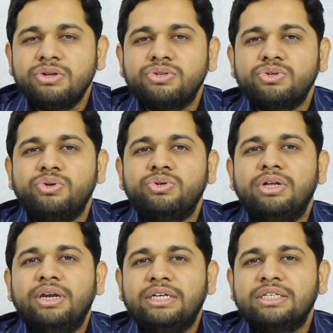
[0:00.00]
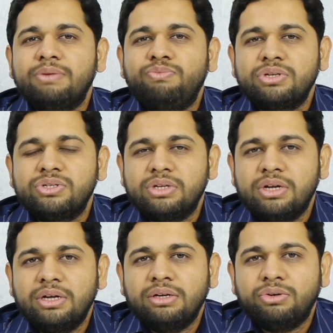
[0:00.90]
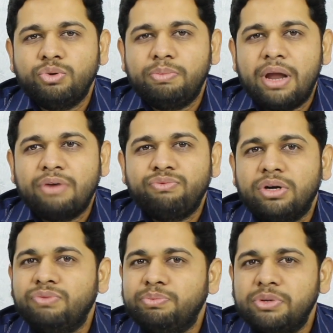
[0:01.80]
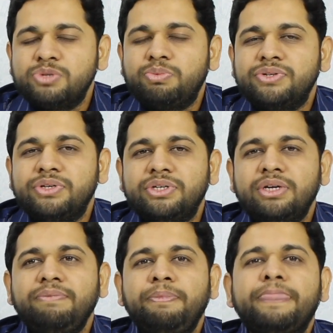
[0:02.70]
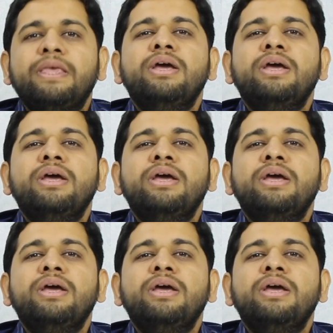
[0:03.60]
So the next step was to plan for a Whipple's procedure.